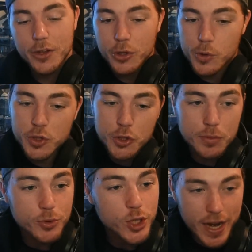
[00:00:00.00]

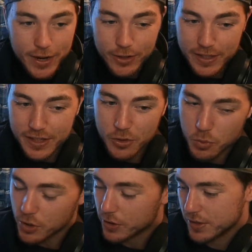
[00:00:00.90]
YouTube channel in the
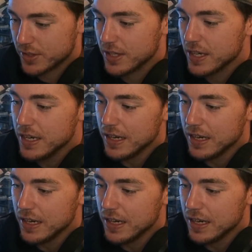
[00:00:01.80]
works